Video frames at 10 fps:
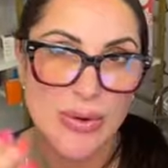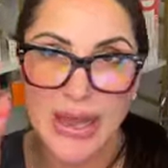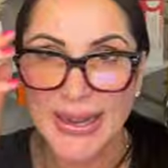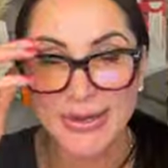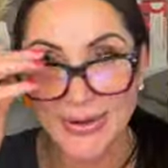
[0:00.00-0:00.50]

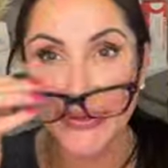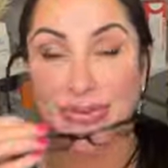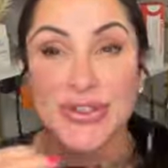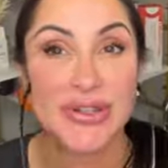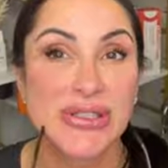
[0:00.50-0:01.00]
I don't have
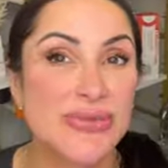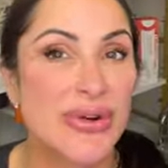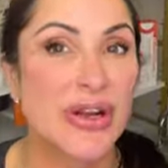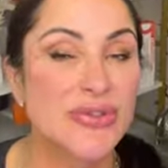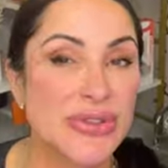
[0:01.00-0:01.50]
to do this
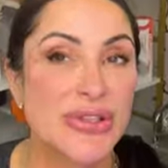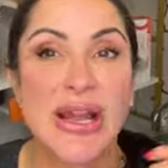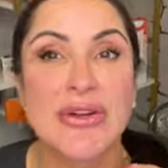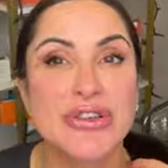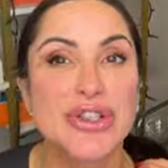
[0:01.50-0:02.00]
very often,
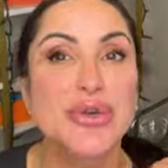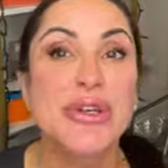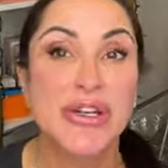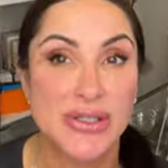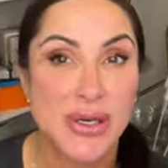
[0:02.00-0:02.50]
every 2
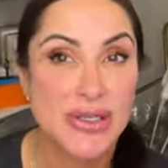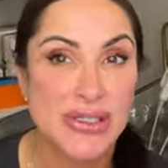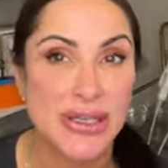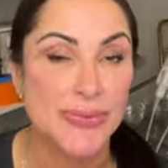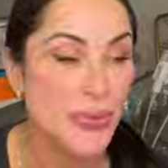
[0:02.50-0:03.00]
years,
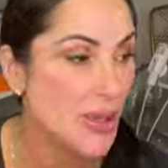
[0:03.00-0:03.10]
honestly.